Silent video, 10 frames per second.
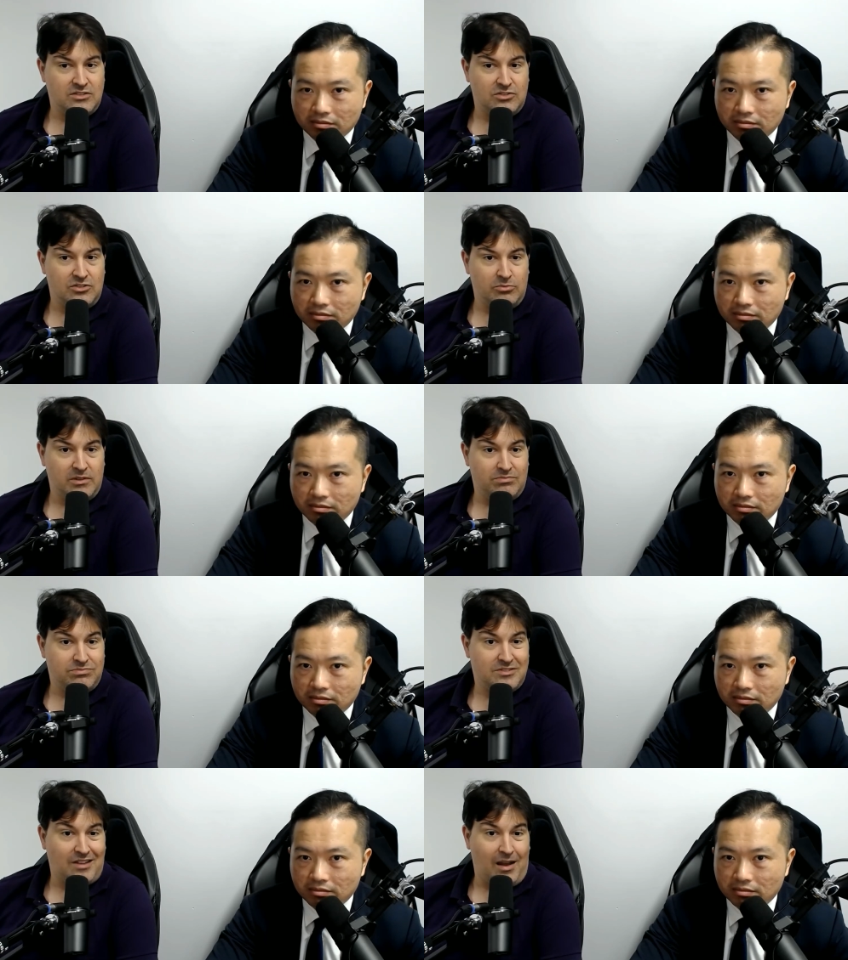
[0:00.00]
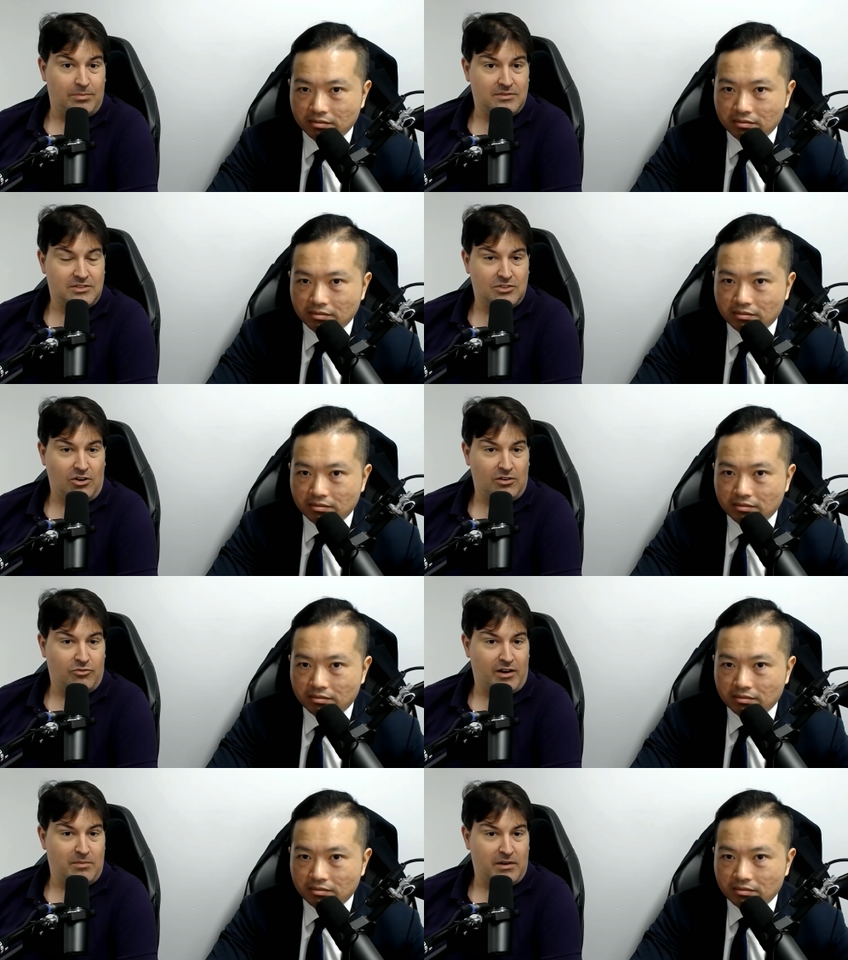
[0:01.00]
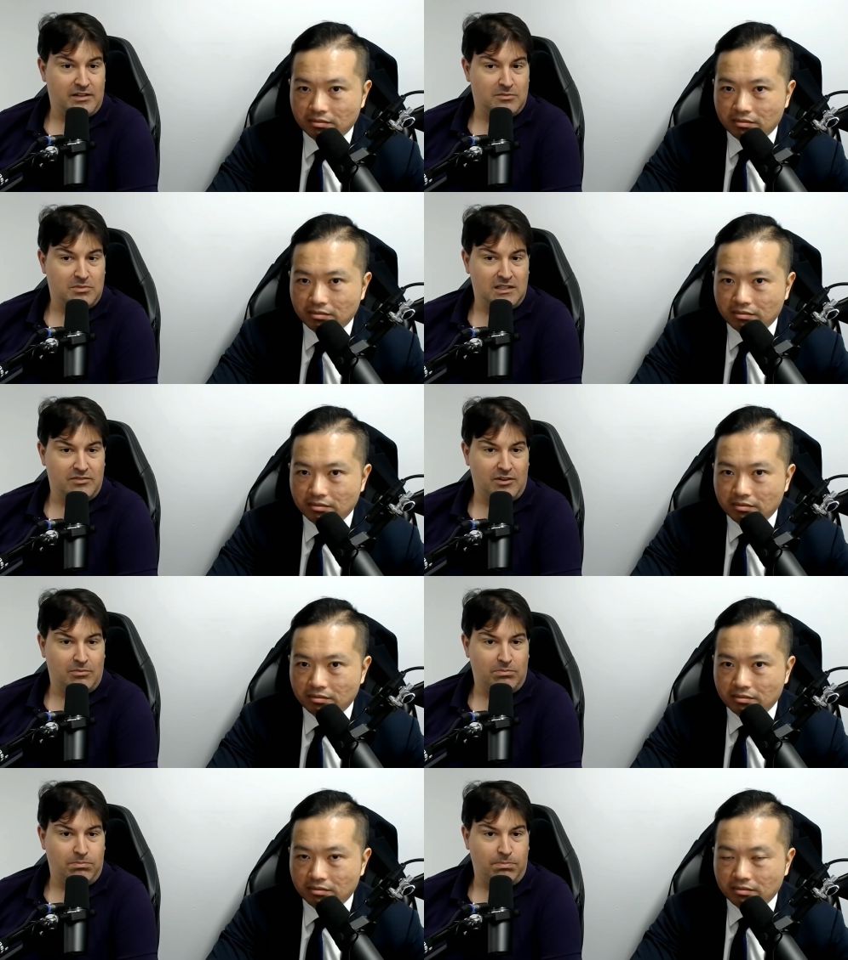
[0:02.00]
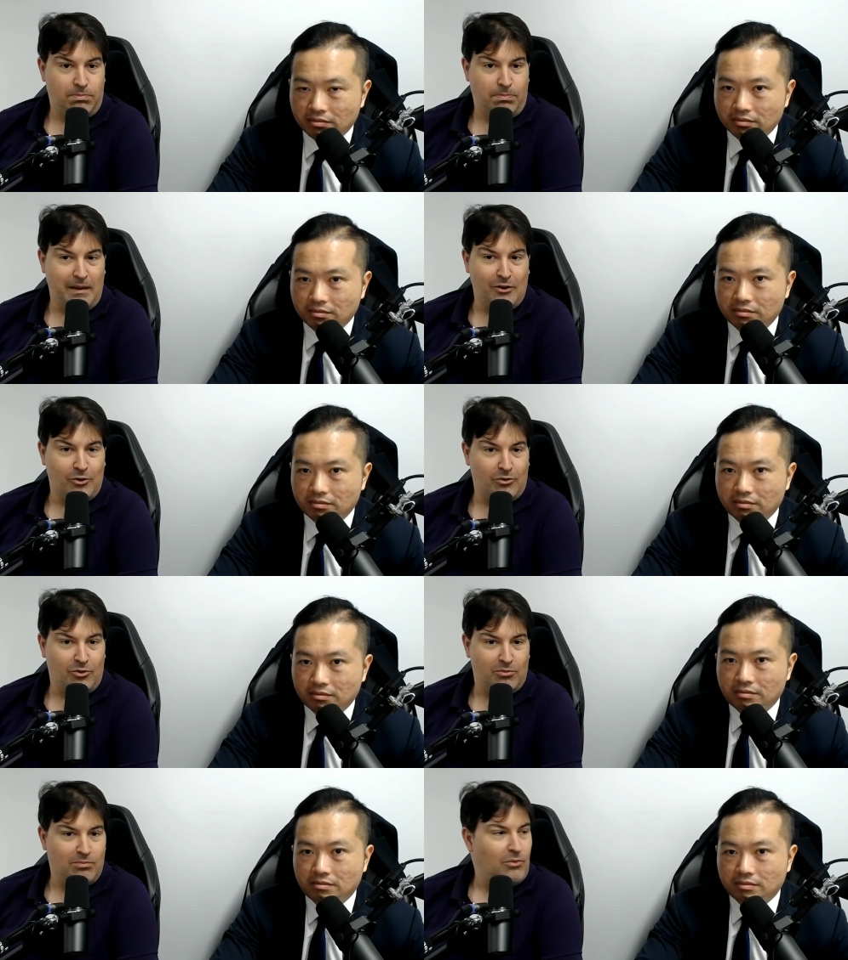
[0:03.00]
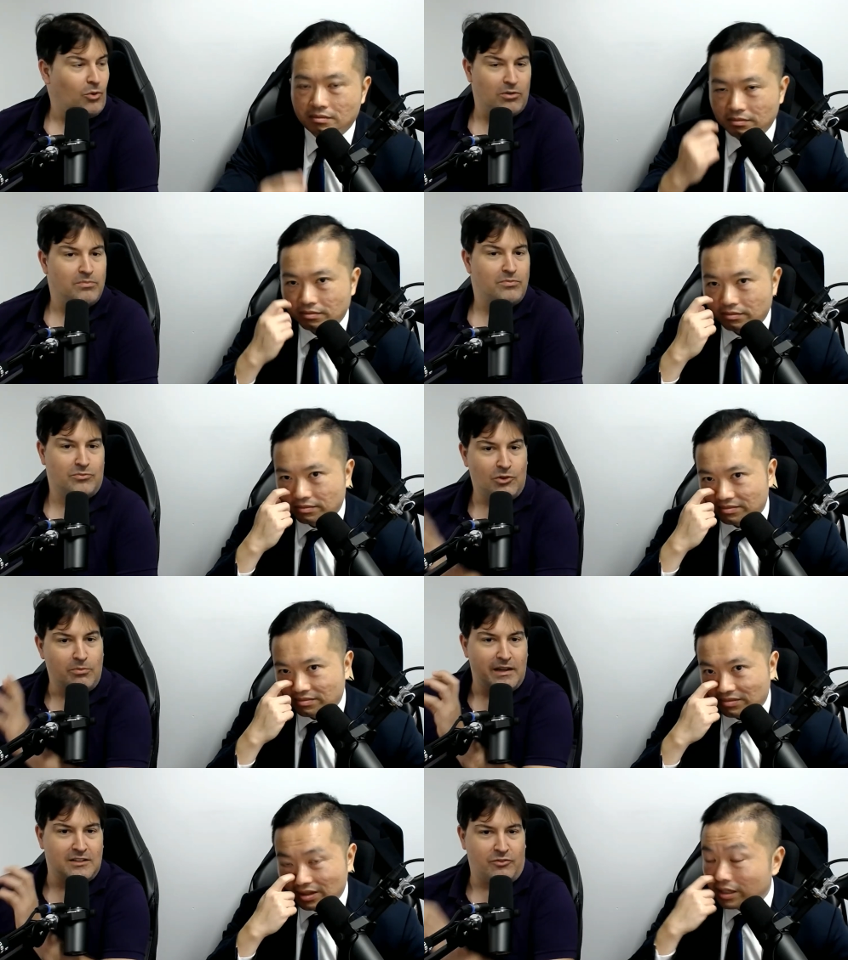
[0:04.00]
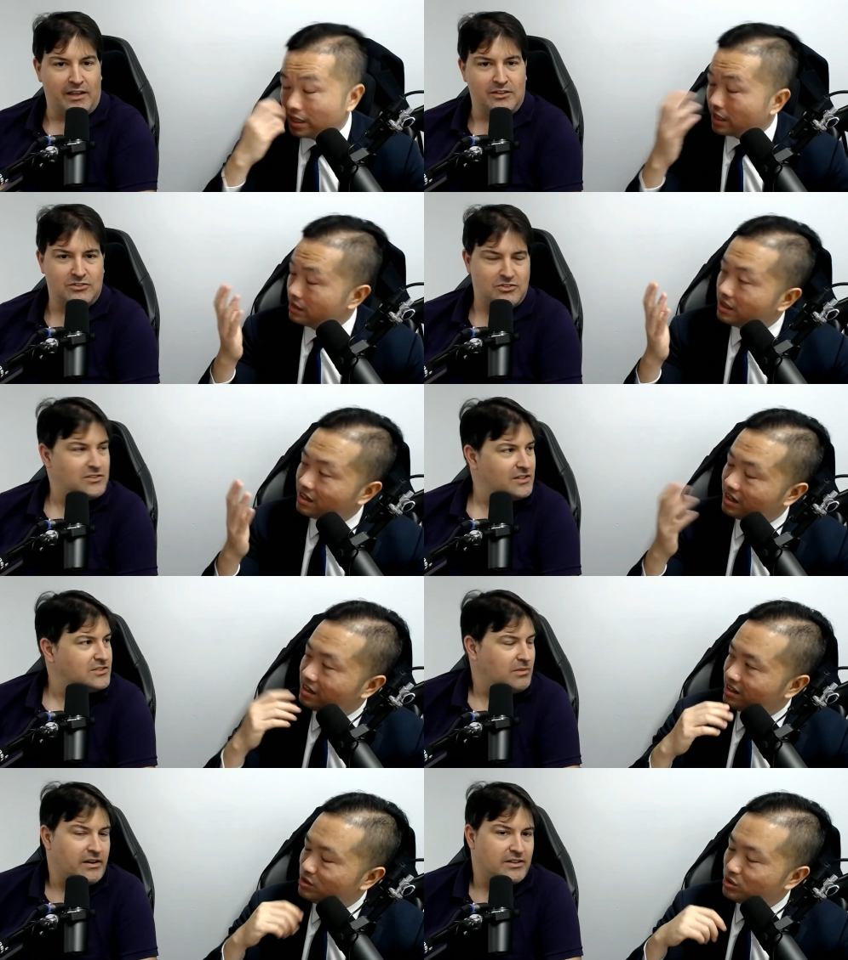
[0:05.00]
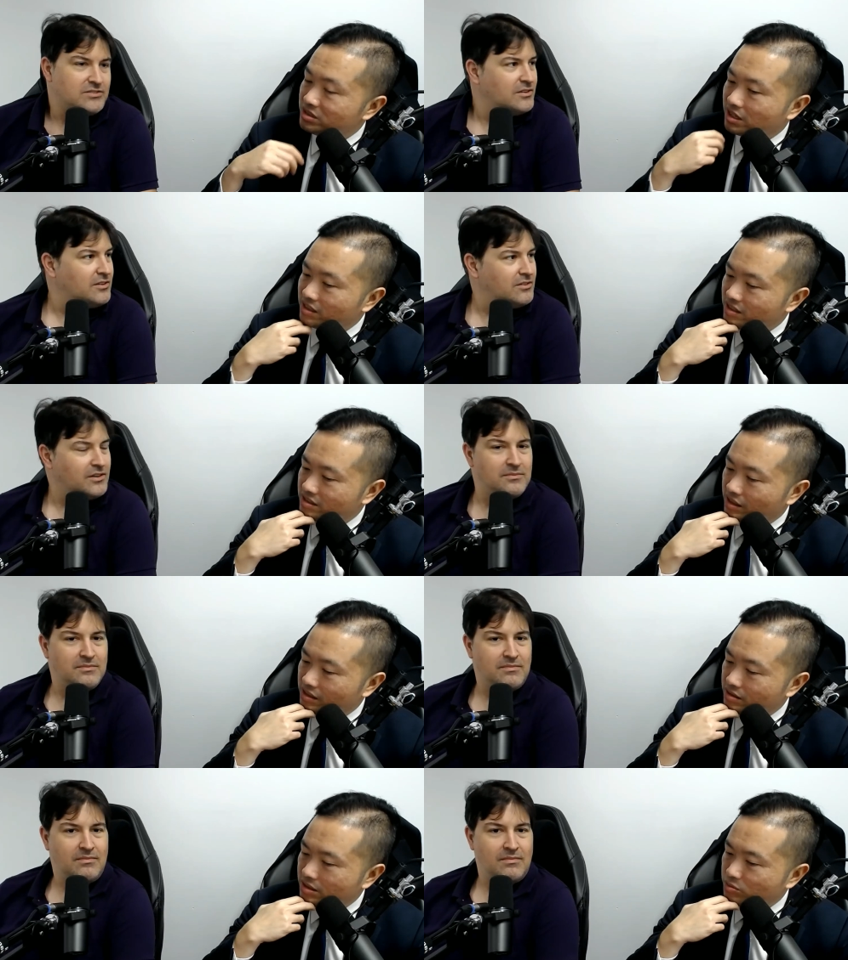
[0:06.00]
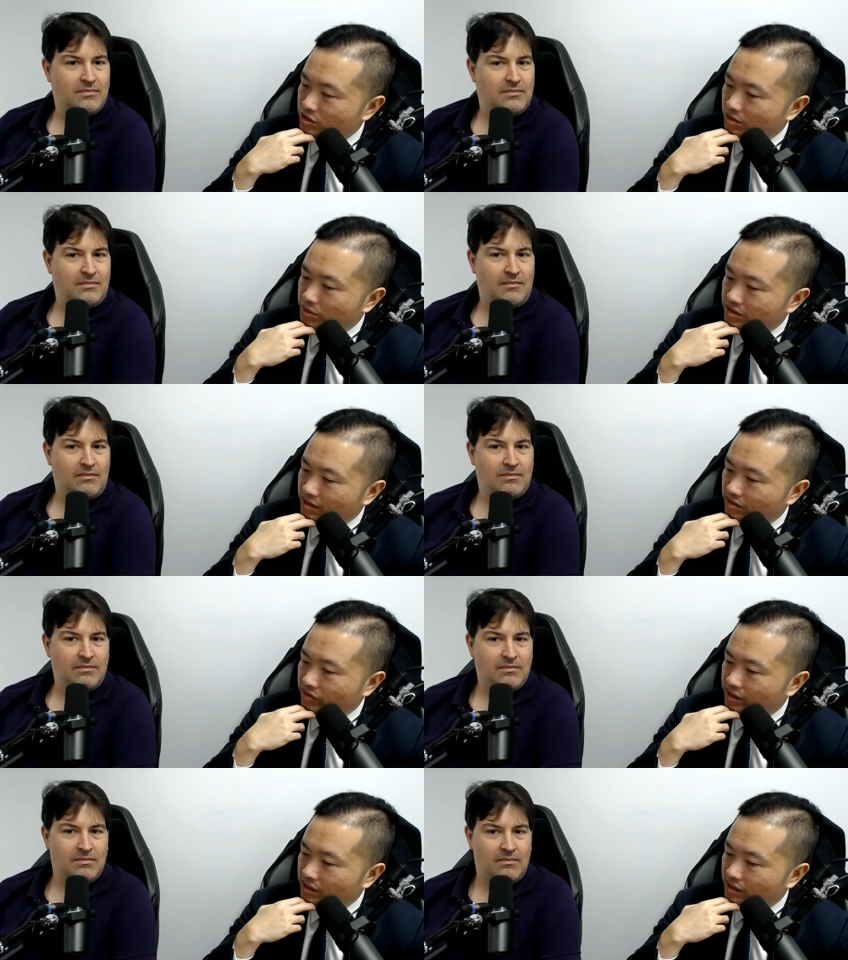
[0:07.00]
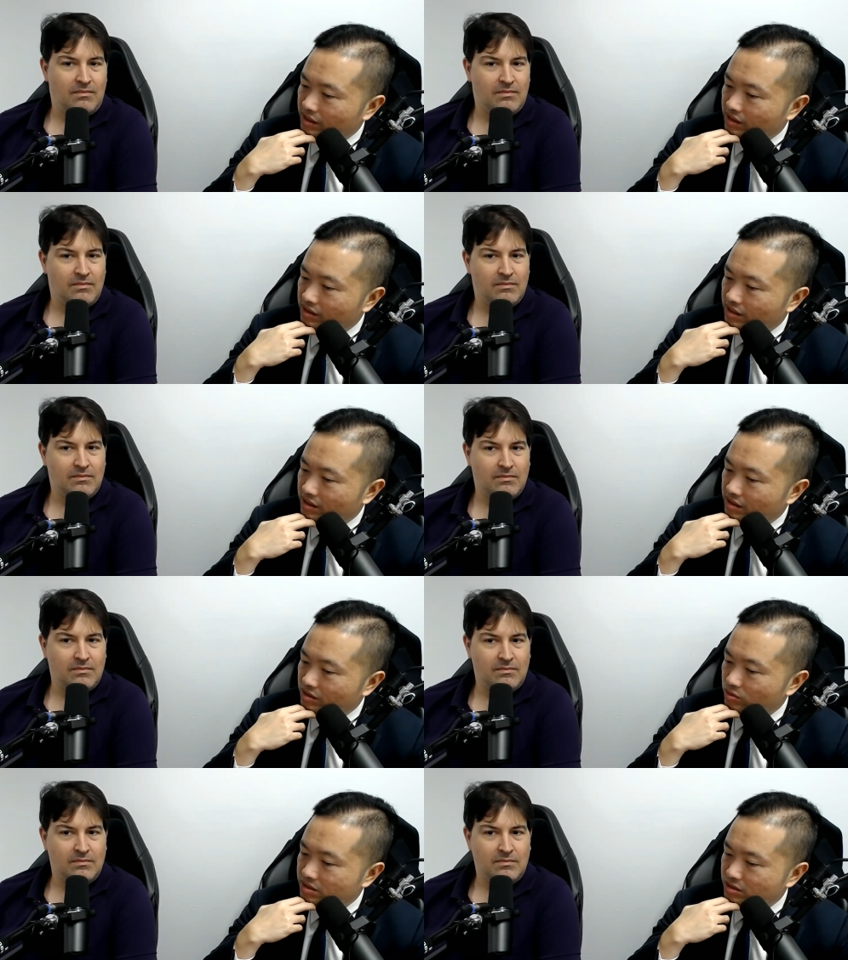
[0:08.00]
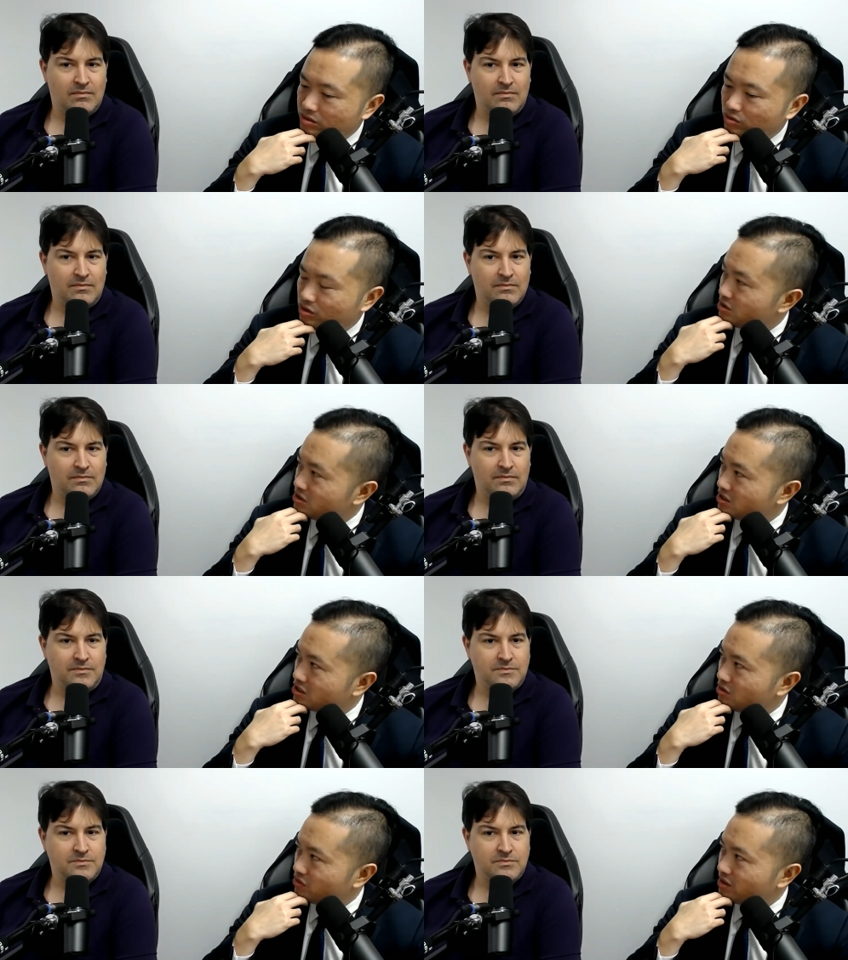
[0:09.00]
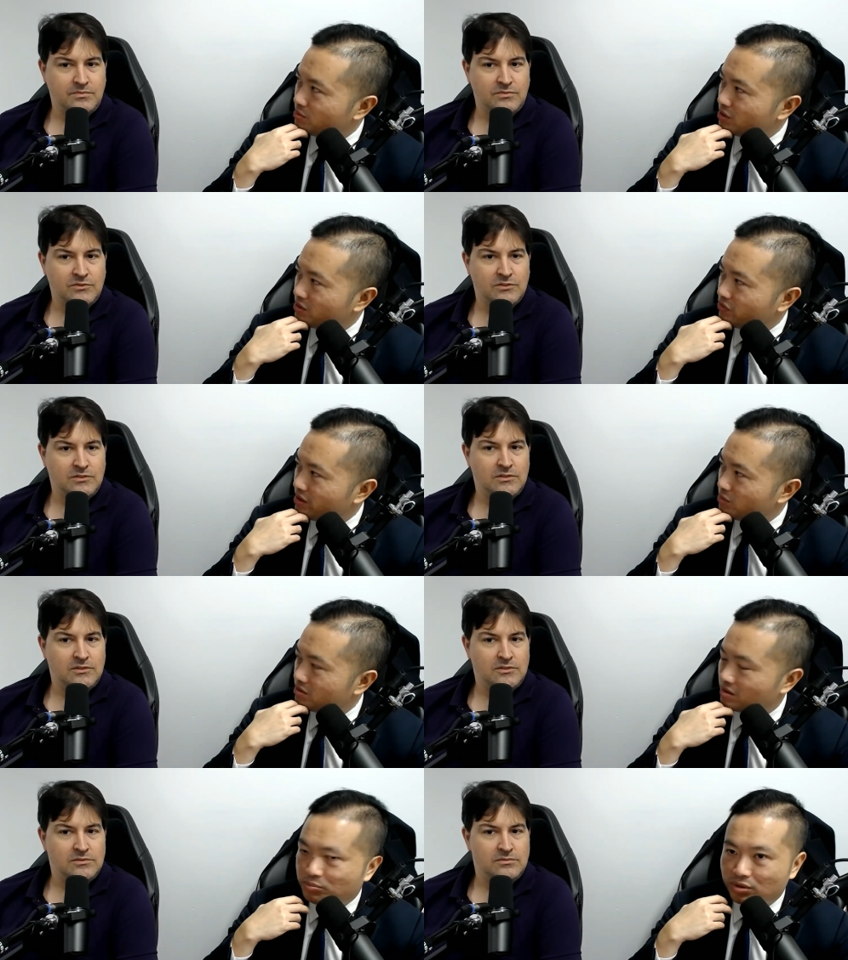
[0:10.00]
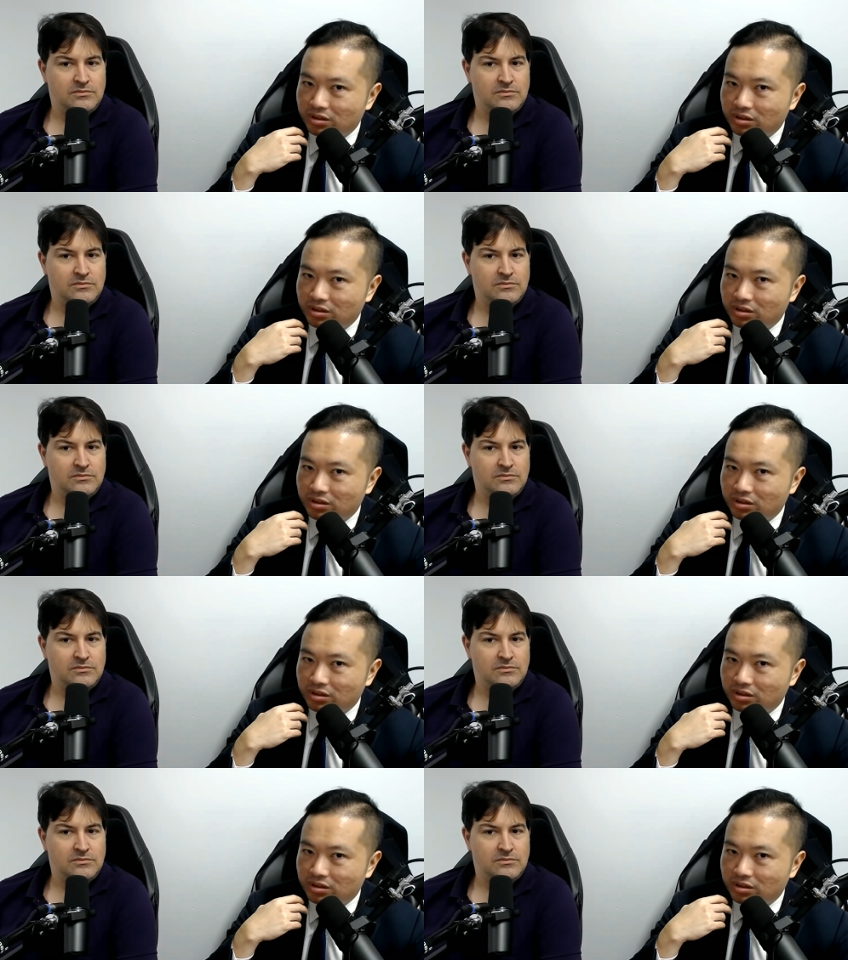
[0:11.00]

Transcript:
Speaker 1: or you'll be stopped. It's hard for anybody to believe they're bigger or more too big to fail, yeah, such I, as it is. I, I noticed
Speaker 2: that. I didn't. Right. I didn't see him try to maintain the fact that, that that the U.S. has no jurisdiction over him, or uh, for him to proclaim